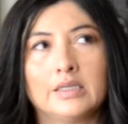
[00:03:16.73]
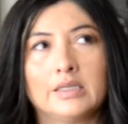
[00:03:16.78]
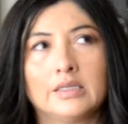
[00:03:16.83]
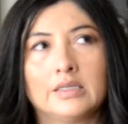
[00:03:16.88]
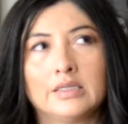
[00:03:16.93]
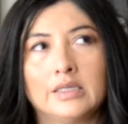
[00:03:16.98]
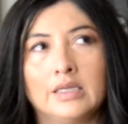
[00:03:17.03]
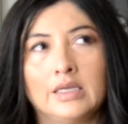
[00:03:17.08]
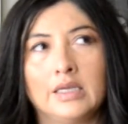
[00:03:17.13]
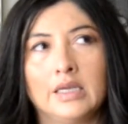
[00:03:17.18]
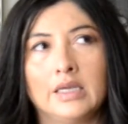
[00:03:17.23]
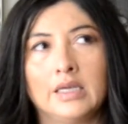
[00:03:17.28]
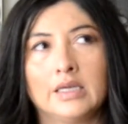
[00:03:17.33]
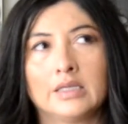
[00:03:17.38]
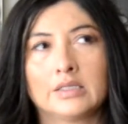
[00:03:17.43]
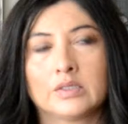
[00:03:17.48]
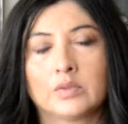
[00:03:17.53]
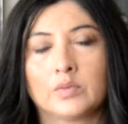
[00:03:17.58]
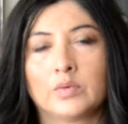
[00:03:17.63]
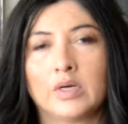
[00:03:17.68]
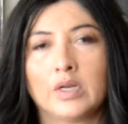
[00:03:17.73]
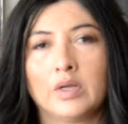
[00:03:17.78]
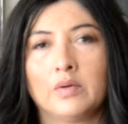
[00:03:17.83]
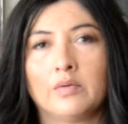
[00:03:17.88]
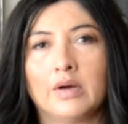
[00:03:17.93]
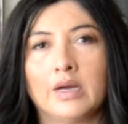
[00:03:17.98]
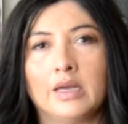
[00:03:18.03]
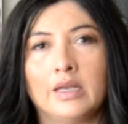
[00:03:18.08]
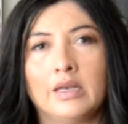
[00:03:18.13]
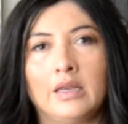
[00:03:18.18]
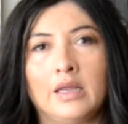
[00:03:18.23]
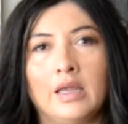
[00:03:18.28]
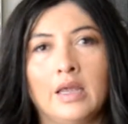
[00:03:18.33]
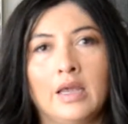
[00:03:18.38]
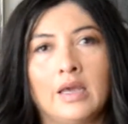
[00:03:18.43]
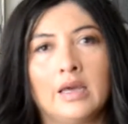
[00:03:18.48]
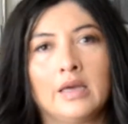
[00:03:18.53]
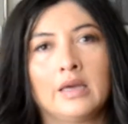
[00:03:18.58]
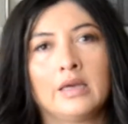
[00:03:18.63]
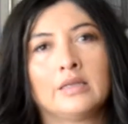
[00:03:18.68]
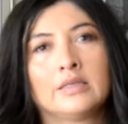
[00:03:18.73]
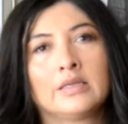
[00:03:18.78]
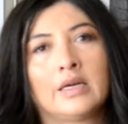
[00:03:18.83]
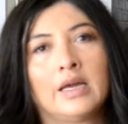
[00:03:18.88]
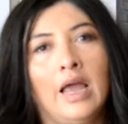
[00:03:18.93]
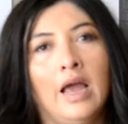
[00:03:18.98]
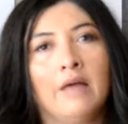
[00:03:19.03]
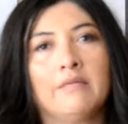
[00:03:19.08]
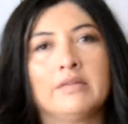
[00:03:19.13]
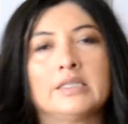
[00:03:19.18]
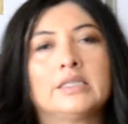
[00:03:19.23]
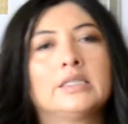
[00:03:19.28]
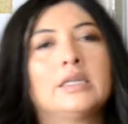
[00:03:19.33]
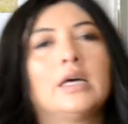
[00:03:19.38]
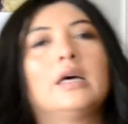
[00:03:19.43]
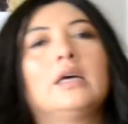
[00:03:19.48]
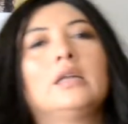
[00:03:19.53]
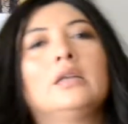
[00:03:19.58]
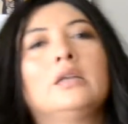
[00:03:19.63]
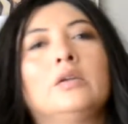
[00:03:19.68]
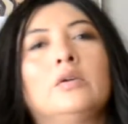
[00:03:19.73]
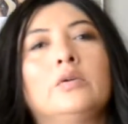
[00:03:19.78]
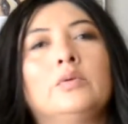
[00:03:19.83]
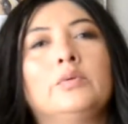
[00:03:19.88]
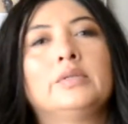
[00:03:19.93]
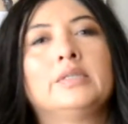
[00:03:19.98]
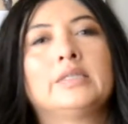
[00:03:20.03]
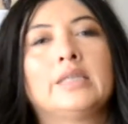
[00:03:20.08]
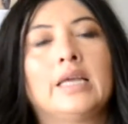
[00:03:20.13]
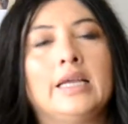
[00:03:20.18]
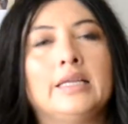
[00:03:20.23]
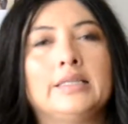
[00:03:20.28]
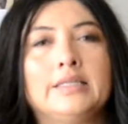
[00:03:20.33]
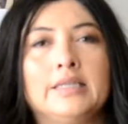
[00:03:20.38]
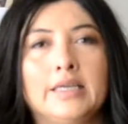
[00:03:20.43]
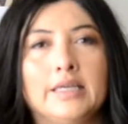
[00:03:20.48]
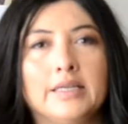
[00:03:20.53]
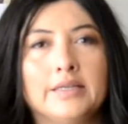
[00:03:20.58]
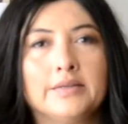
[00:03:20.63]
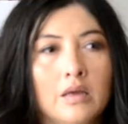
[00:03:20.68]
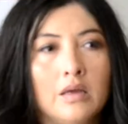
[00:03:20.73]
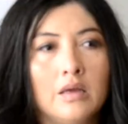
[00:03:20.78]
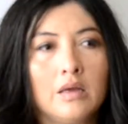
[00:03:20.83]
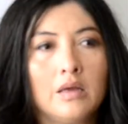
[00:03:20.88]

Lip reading: Sidney is 21, and I have a son who is 18.